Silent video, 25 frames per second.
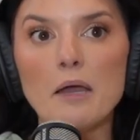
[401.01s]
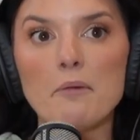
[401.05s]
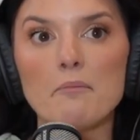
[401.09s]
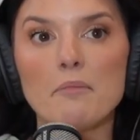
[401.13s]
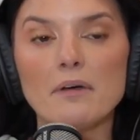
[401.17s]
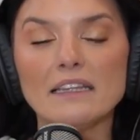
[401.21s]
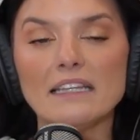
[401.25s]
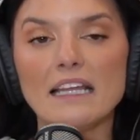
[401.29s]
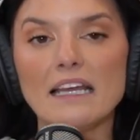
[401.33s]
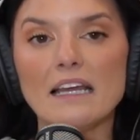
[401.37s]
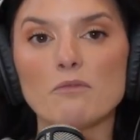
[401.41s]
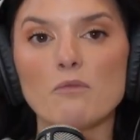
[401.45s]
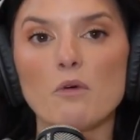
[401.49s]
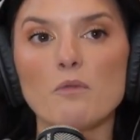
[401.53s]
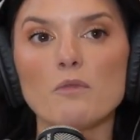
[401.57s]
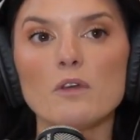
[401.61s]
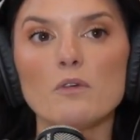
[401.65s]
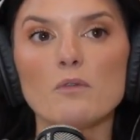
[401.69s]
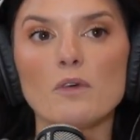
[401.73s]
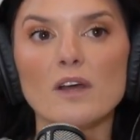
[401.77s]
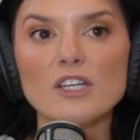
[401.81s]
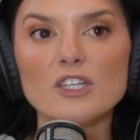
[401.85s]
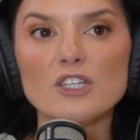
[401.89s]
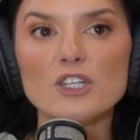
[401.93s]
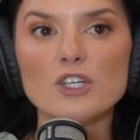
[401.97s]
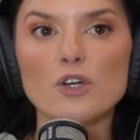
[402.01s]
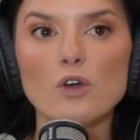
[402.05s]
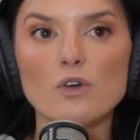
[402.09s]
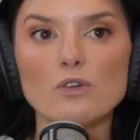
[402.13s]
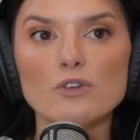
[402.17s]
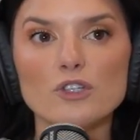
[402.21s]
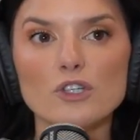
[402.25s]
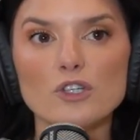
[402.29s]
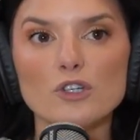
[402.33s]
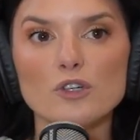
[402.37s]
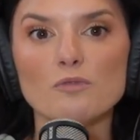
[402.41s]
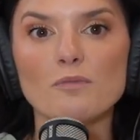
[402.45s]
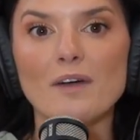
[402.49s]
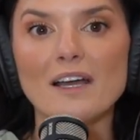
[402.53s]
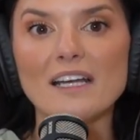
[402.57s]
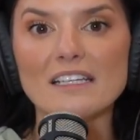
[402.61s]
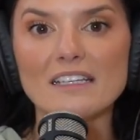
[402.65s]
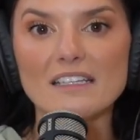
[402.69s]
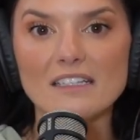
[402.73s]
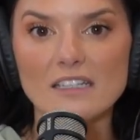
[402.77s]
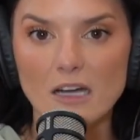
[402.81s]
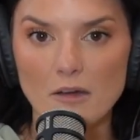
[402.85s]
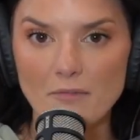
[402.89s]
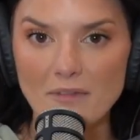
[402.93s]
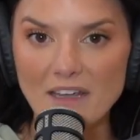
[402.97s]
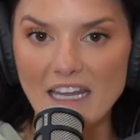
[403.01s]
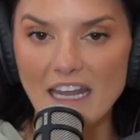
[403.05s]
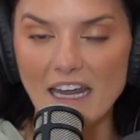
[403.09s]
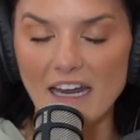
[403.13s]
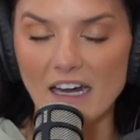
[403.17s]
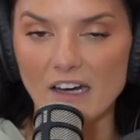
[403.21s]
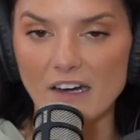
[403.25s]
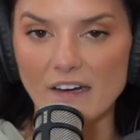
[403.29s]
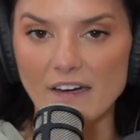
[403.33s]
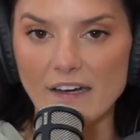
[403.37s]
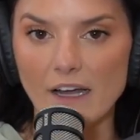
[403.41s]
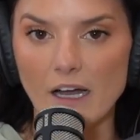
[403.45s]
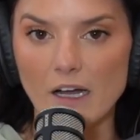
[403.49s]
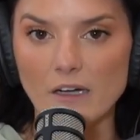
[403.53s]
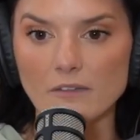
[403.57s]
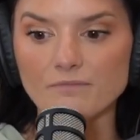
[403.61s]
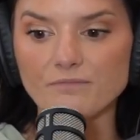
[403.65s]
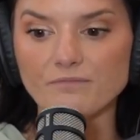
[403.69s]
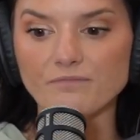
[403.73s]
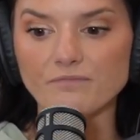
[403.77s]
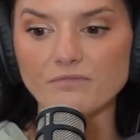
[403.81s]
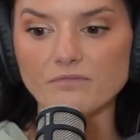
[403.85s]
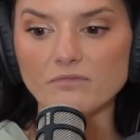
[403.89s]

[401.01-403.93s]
But then when we went to go do my stomach area,